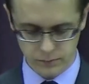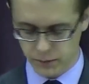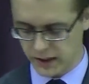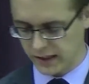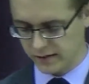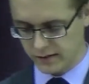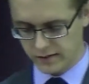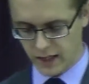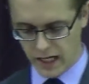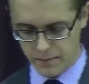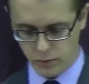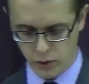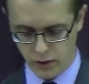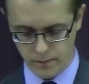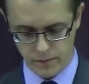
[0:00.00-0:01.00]
But that's a
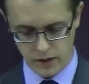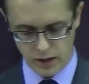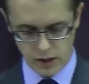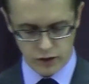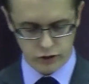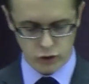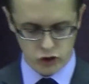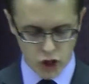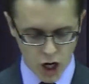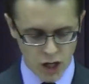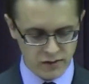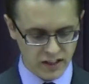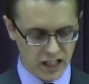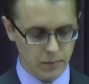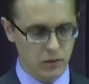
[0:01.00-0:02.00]
side point. So
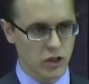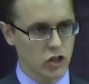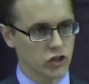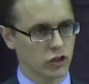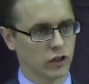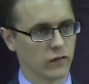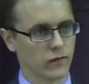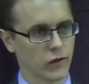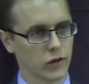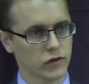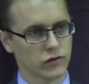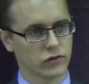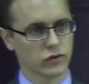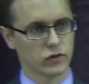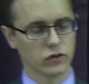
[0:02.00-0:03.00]
John's admonition in
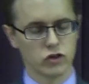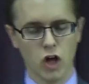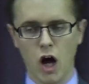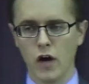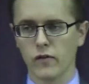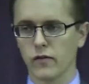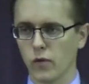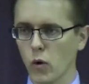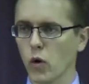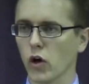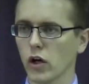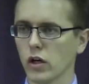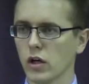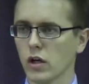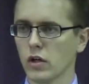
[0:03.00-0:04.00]
First John
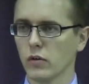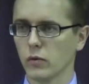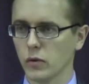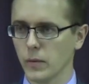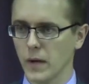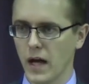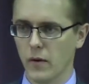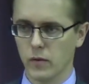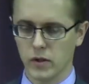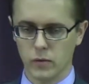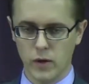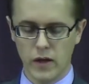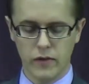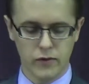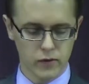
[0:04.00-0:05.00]
four, when we ha- we
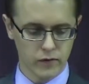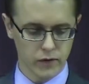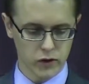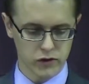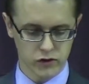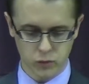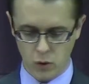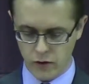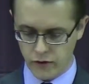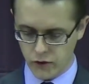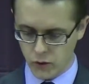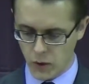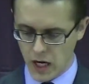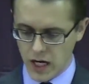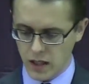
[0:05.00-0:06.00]
read through verses one
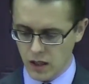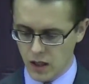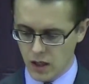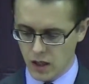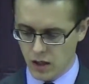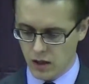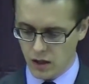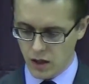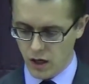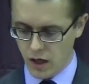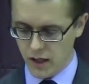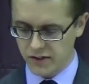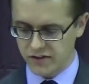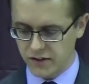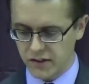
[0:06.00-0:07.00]
through eight,
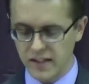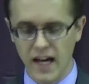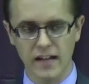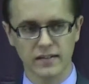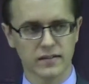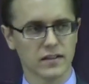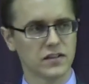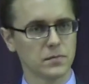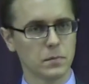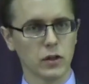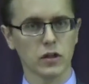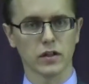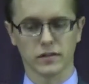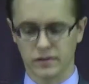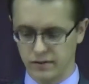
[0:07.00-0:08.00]
uh, is to test the
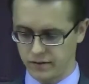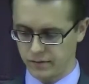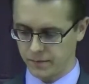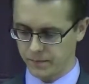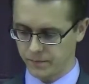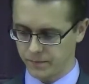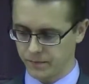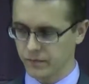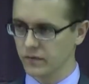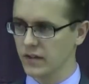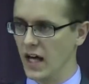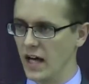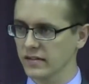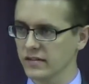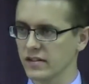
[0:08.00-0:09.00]
spirits.
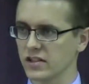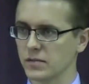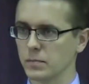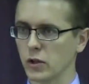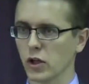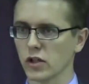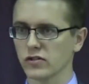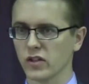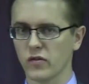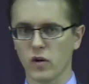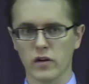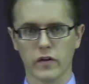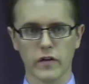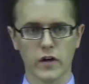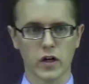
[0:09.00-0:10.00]
Test the spirits of
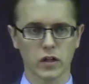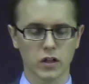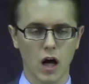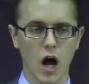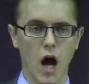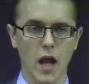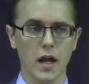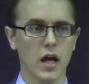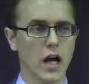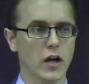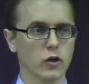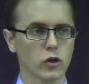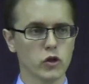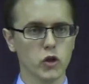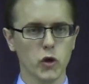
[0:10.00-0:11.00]
whether they are God.
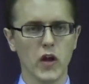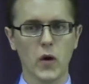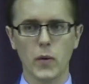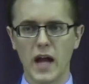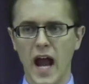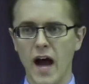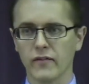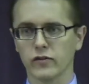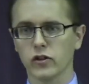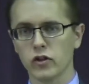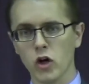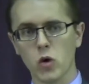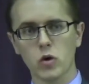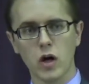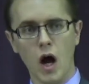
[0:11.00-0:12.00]
In order to do that, we have to
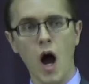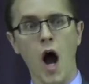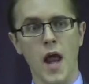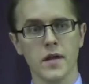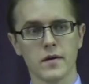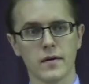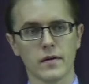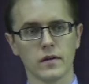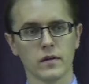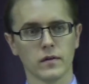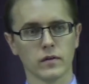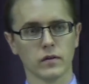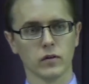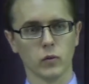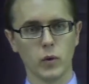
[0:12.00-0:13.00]
know God.
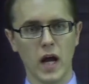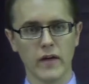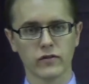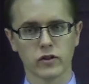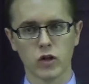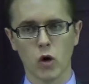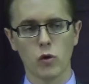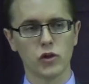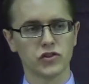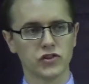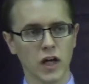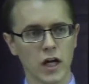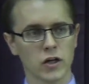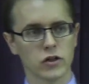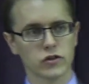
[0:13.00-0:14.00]
We have to know the
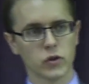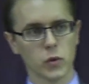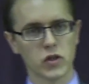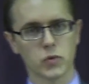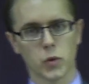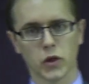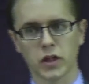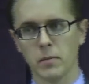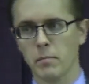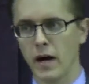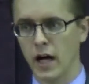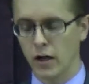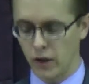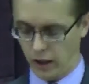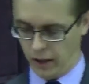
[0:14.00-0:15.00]
standard to which we're
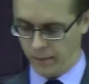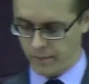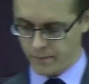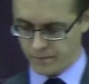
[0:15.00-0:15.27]
comparing.